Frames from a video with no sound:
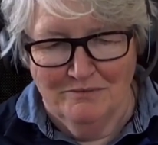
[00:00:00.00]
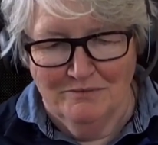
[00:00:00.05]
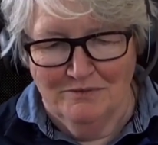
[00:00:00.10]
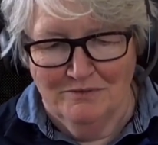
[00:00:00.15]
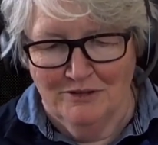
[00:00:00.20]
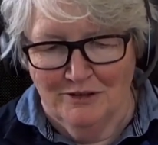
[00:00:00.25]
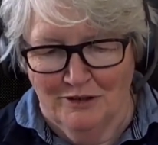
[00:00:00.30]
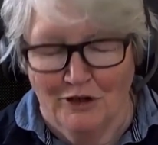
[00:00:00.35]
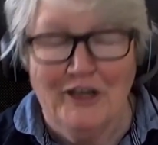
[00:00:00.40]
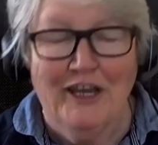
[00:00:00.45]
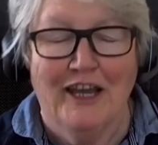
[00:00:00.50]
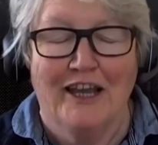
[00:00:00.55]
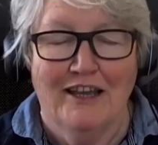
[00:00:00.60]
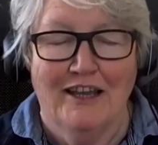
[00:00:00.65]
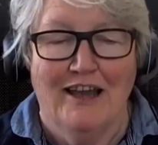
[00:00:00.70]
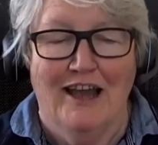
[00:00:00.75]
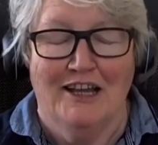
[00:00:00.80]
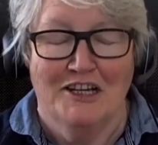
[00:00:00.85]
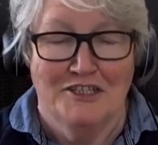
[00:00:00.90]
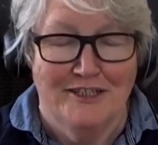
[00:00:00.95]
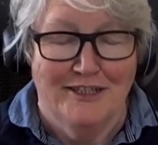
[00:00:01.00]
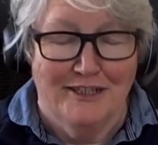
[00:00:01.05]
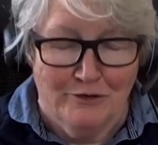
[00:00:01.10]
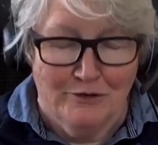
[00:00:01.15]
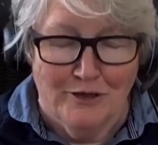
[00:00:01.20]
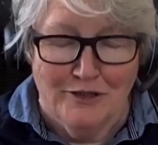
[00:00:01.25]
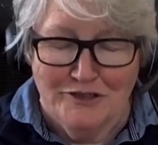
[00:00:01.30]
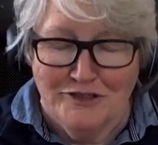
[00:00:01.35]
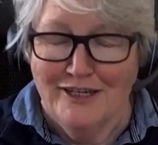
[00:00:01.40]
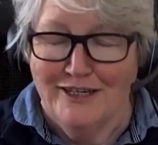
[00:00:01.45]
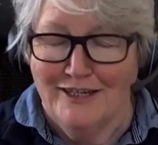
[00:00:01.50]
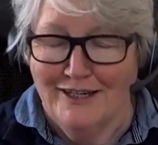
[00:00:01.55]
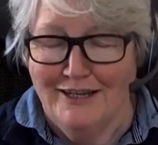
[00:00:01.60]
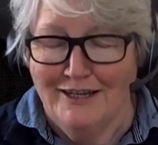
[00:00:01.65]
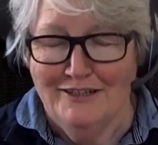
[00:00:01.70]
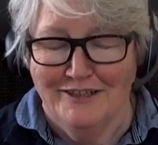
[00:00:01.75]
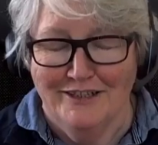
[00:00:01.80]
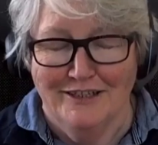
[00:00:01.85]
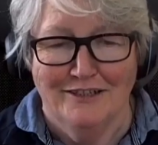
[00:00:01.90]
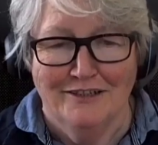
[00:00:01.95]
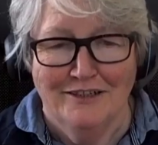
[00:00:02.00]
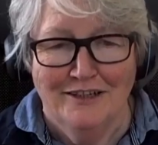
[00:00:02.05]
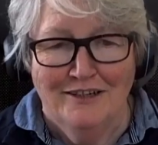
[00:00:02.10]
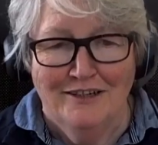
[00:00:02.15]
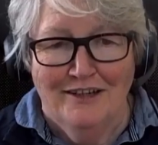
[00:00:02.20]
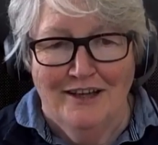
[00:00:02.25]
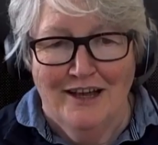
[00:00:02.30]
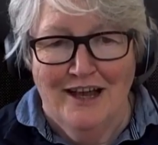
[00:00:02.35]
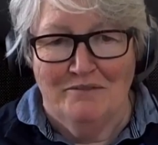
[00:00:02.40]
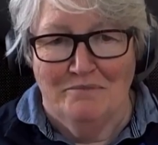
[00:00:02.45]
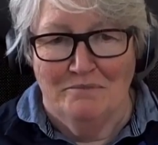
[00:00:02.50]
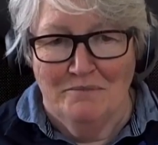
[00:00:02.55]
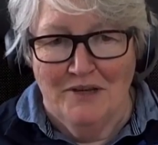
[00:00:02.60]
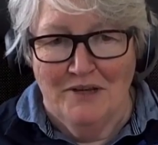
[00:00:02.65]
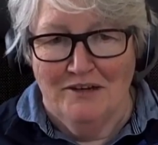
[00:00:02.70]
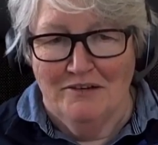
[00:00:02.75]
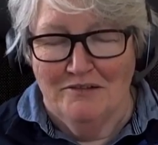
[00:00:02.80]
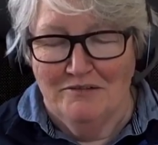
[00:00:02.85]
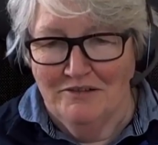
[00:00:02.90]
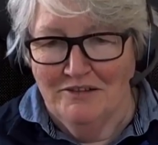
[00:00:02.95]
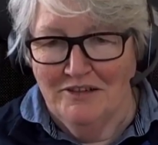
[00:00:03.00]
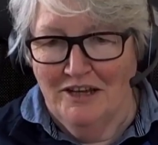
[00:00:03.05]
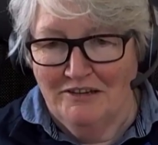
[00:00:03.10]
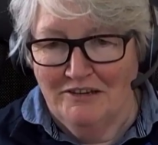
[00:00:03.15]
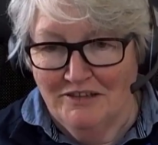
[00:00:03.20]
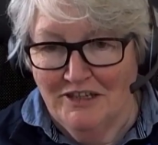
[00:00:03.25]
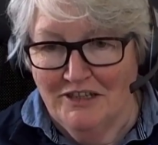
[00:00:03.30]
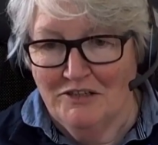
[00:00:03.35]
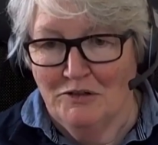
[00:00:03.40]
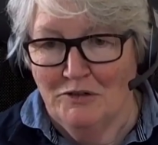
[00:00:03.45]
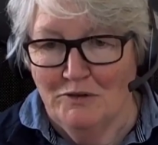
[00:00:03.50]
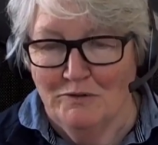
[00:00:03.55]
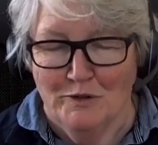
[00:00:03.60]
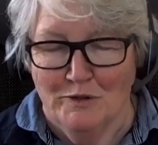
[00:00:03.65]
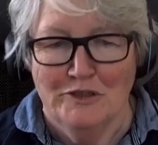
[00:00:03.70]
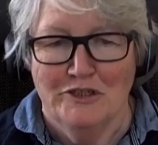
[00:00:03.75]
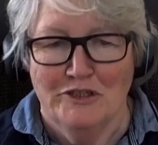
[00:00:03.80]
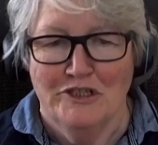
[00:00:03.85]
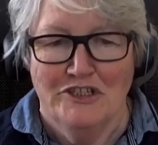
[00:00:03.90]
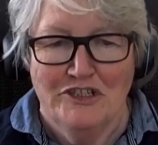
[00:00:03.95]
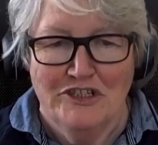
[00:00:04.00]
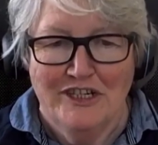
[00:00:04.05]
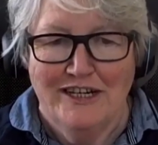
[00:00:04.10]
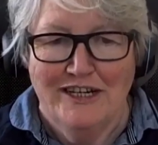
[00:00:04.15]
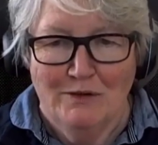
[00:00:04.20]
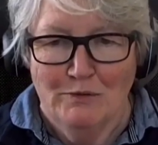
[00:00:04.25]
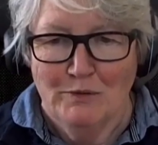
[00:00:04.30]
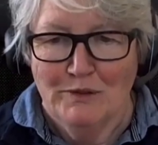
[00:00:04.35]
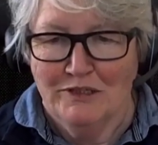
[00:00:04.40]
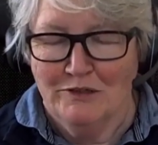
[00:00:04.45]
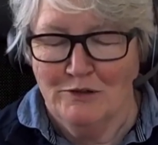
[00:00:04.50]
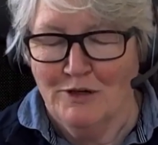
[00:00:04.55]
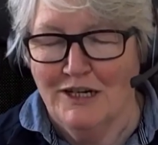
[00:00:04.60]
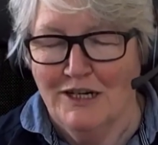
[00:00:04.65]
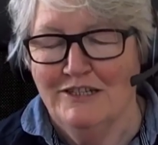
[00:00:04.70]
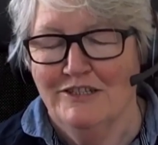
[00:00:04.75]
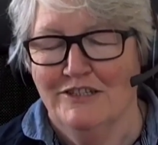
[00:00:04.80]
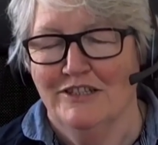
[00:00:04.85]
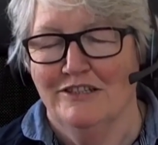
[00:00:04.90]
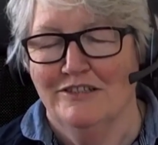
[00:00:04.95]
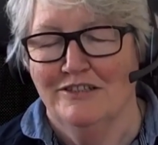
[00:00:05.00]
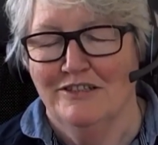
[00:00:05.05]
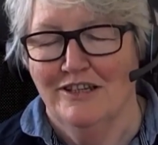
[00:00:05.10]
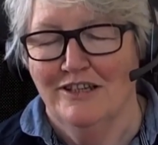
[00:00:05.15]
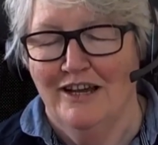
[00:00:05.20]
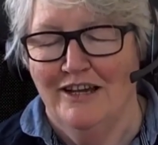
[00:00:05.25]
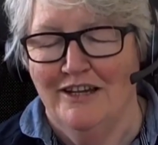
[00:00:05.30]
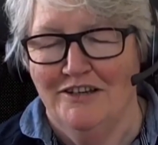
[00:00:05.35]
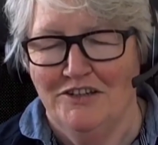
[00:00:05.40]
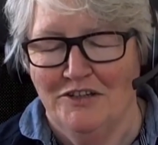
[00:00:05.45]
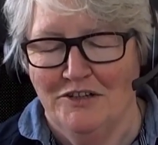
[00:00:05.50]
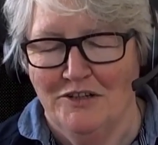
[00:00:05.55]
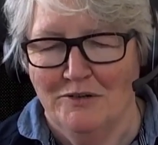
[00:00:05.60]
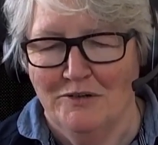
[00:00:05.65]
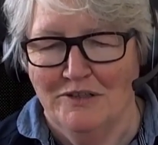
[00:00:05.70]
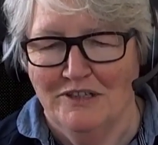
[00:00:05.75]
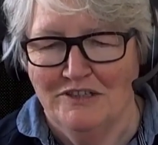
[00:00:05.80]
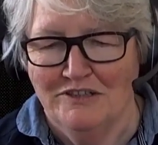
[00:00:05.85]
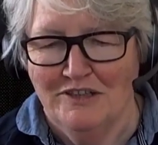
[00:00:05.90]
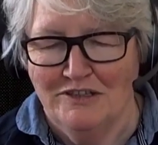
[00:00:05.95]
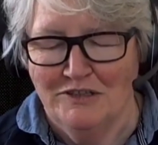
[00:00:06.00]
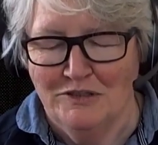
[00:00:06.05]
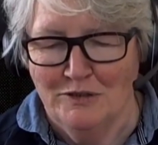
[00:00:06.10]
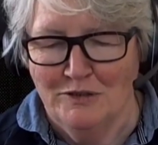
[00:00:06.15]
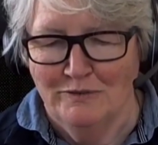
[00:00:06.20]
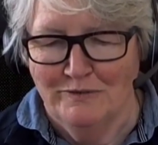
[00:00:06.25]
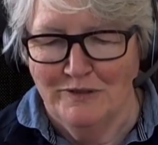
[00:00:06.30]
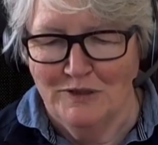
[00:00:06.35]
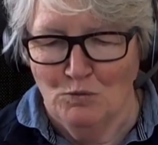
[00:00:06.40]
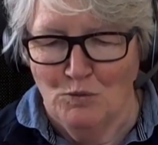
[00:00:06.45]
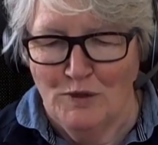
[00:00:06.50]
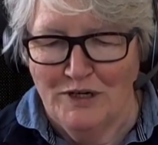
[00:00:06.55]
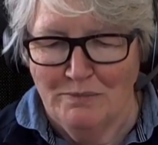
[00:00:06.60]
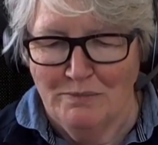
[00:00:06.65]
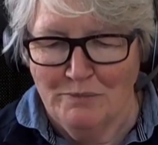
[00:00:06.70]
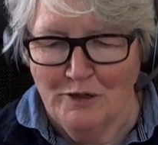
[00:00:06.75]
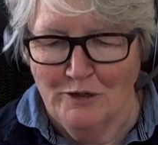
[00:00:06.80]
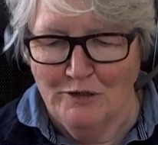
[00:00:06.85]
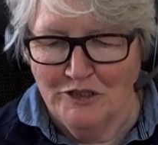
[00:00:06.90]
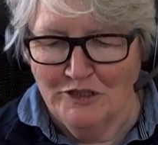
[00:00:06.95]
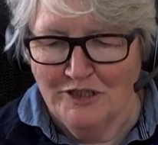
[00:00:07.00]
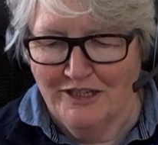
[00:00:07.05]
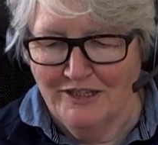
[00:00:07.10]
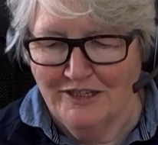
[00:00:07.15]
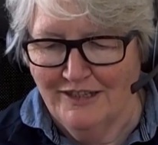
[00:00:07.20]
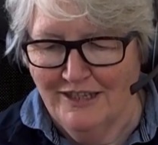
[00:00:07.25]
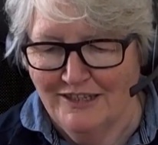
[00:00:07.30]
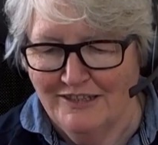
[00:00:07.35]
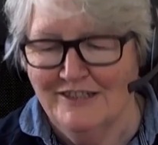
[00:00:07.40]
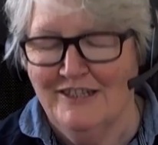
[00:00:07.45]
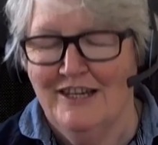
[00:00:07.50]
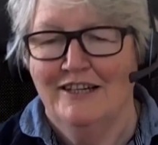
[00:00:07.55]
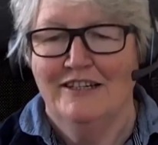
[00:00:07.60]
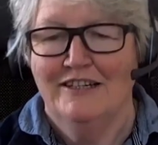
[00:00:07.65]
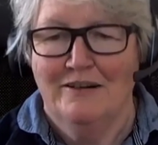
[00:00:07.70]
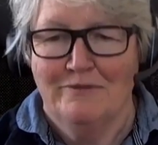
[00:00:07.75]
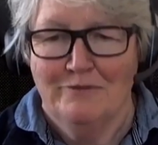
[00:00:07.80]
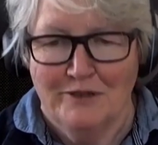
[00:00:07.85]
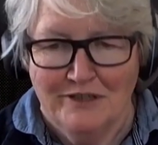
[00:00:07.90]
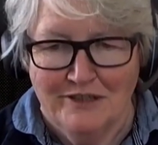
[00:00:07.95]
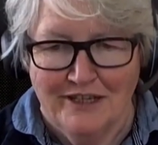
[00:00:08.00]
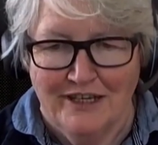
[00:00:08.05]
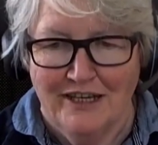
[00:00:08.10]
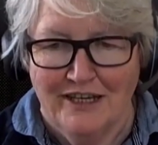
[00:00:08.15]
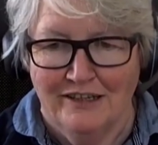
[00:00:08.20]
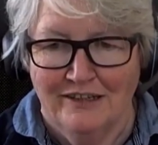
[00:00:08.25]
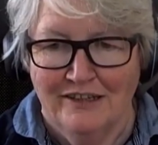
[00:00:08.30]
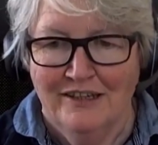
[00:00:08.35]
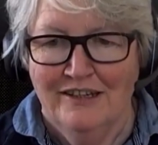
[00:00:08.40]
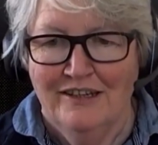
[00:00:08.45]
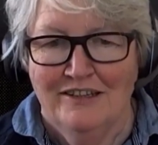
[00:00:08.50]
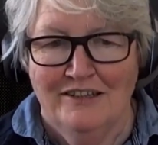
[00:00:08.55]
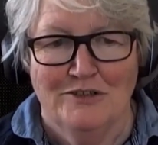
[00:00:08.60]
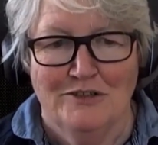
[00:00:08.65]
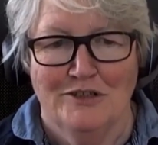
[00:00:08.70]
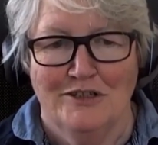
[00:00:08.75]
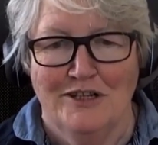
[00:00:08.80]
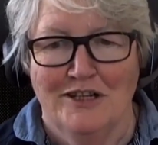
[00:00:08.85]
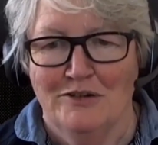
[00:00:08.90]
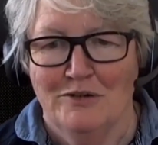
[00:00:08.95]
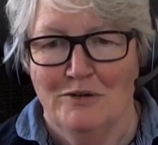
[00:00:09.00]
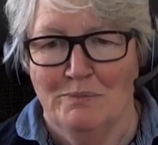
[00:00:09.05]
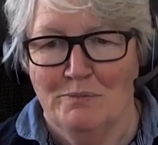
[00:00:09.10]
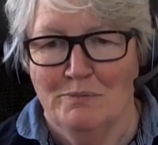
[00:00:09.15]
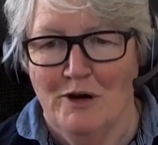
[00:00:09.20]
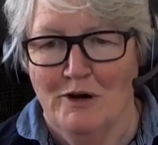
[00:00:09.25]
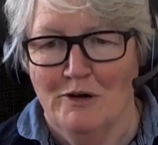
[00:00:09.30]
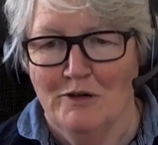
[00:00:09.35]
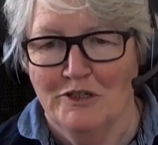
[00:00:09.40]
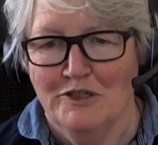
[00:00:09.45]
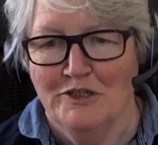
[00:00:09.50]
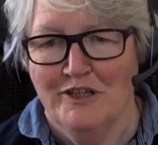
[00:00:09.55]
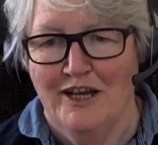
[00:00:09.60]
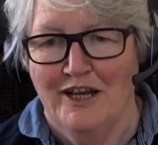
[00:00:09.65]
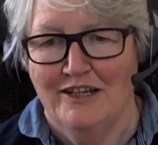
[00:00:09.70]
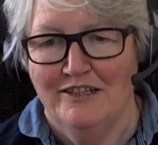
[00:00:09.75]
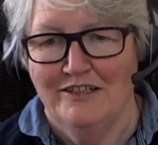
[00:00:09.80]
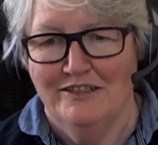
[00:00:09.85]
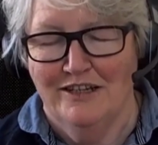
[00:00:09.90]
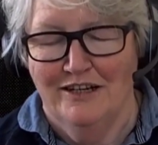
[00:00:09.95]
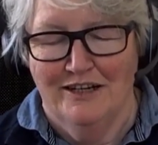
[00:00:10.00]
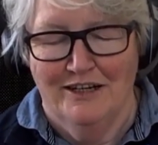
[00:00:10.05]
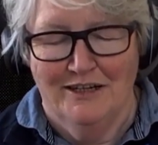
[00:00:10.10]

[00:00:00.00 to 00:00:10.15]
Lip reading: looking actually across the Atlantic at universities dealing with crisis. And, there's sort of as one approach that let's cut everything. There's another approach that